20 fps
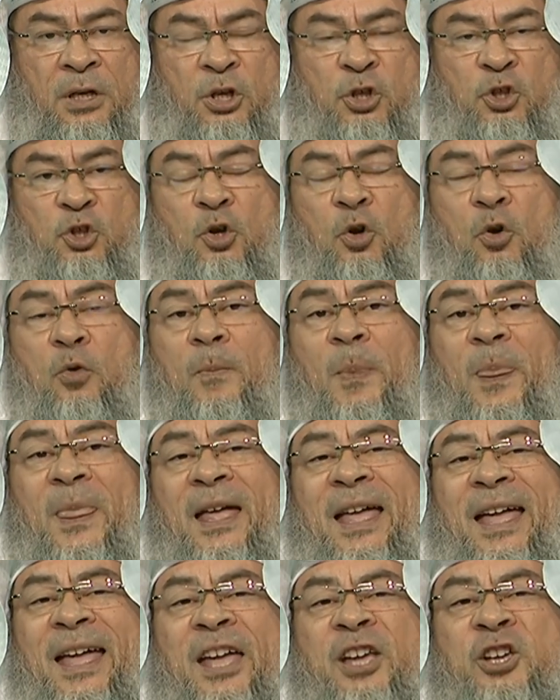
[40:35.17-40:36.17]
So
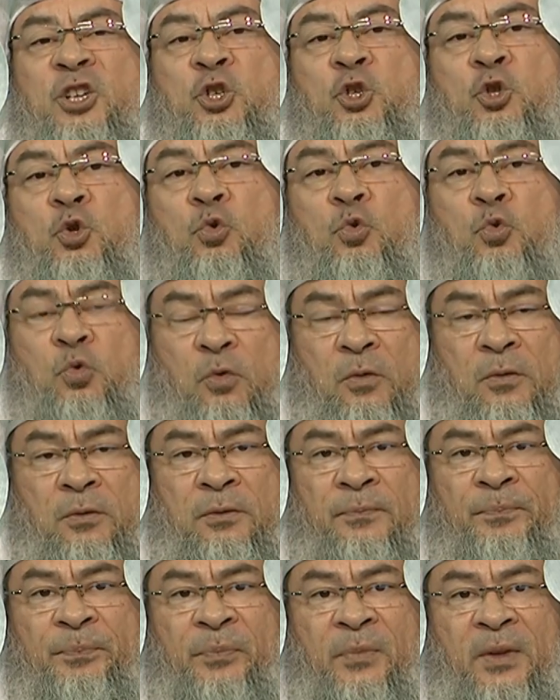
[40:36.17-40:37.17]
a shoe
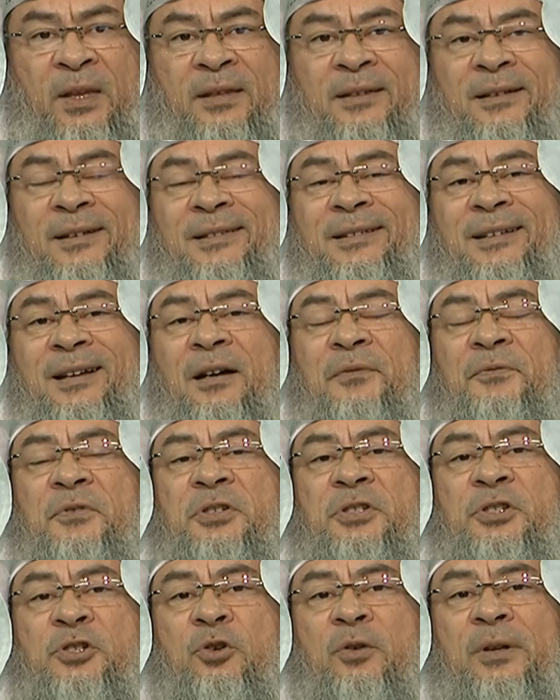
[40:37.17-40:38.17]
that
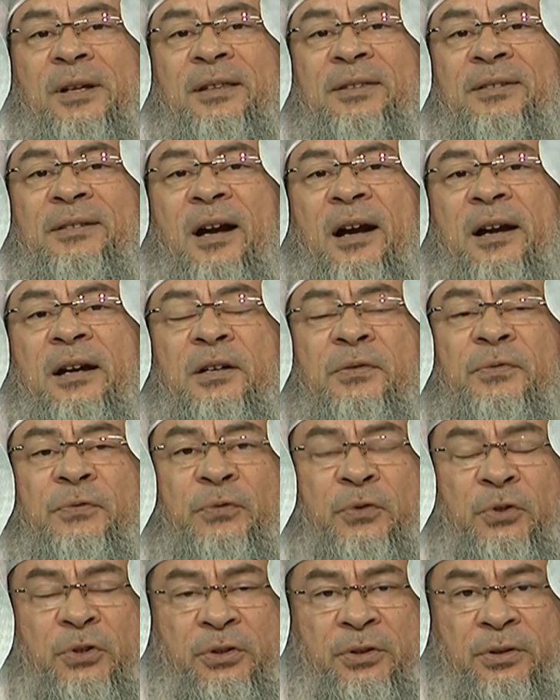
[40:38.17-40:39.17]
covers your entire
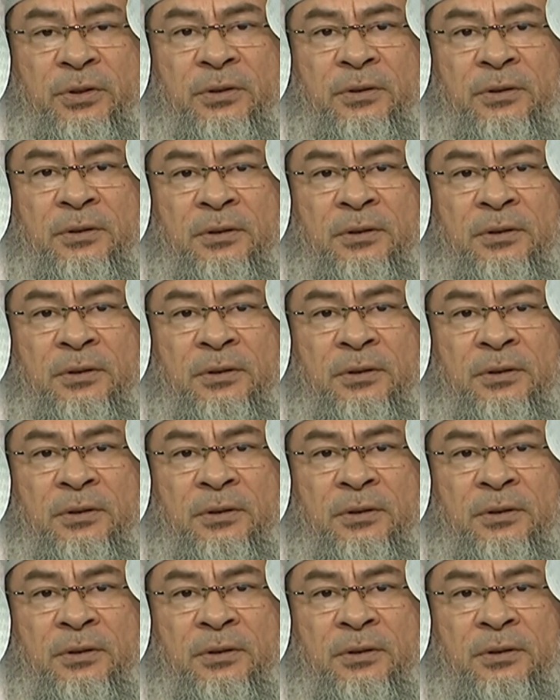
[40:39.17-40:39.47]
foot